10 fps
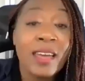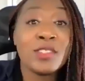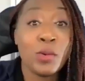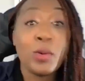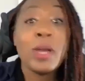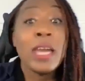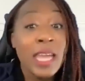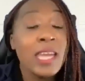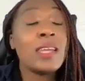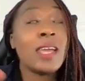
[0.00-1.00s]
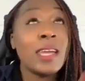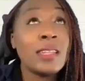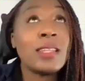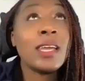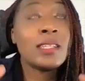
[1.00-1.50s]
so
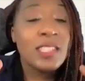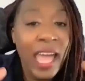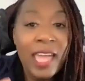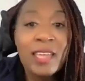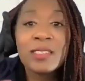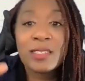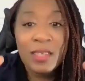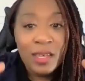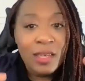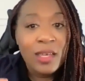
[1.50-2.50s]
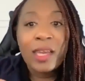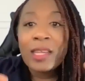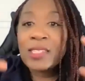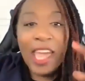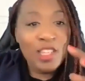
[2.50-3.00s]
it takes
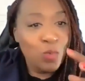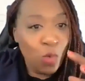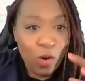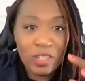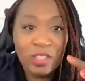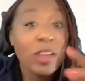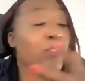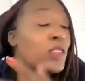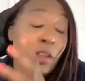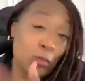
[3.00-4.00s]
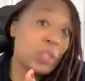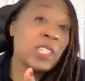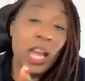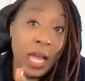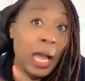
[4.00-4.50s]
wardens, right? Which
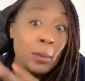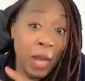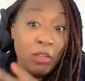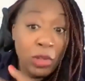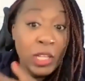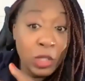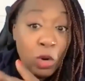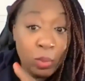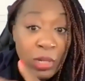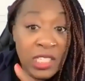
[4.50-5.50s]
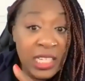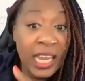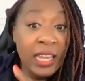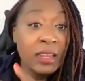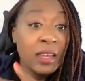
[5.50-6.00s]
I really do
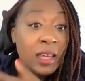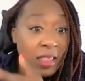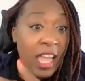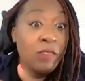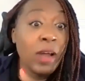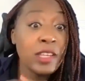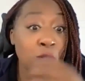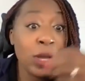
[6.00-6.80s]
appreciate that, right? So